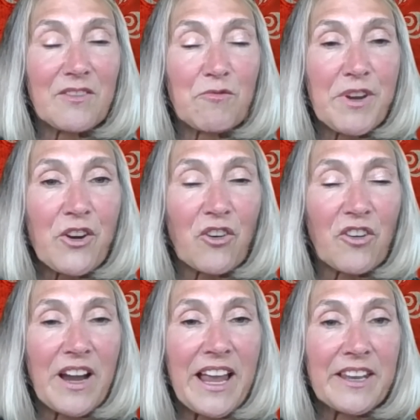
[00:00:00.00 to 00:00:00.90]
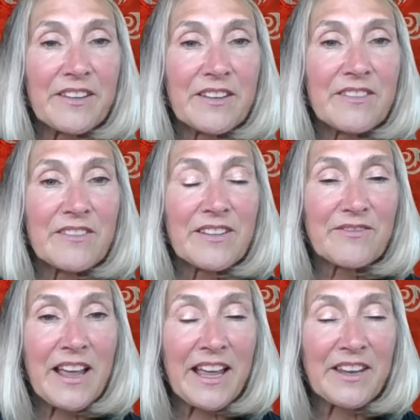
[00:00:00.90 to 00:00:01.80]
rigor
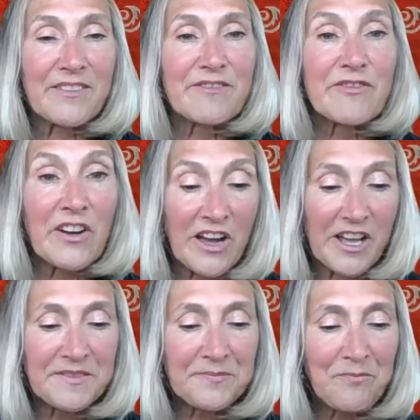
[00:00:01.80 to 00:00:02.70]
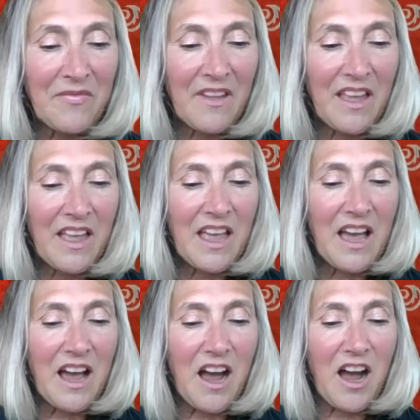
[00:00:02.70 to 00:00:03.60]
and fun.
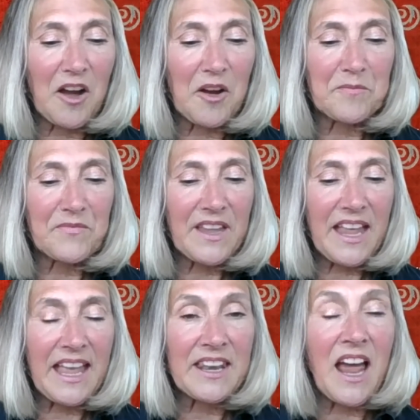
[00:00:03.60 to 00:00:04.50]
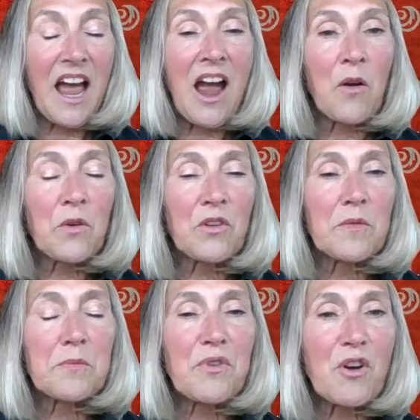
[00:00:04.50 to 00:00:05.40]
And
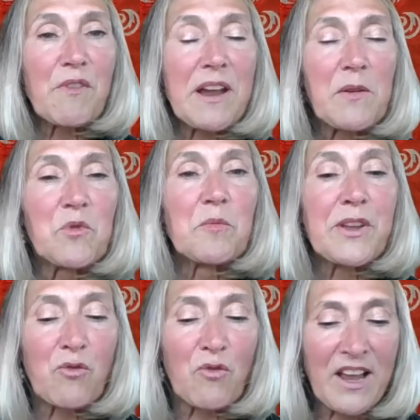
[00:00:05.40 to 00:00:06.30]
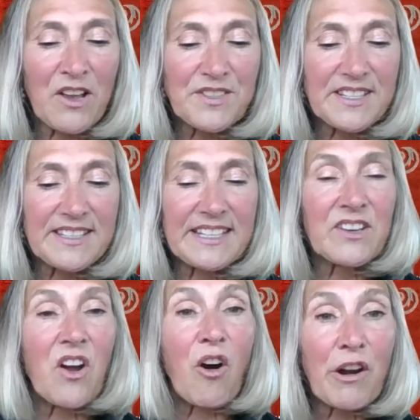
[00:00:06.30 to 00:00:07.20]
our program will be grounded
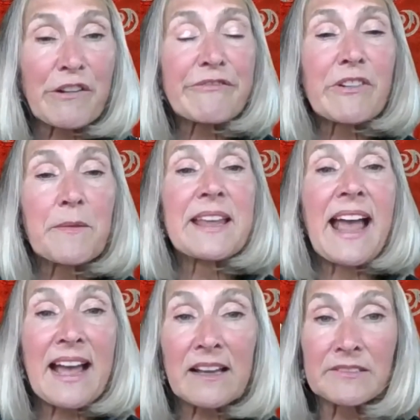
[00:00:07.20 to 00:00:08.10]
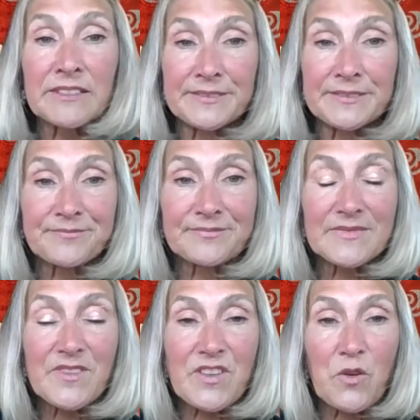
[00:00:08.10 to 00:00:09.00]
in art from the Acklin.
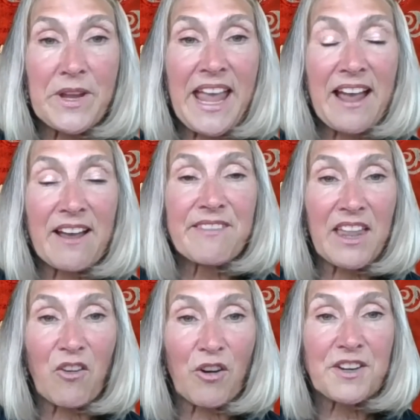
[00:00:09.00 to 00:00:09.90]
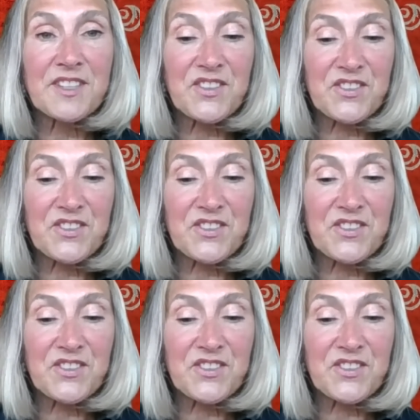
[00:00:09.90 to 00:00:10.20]
So we have that art to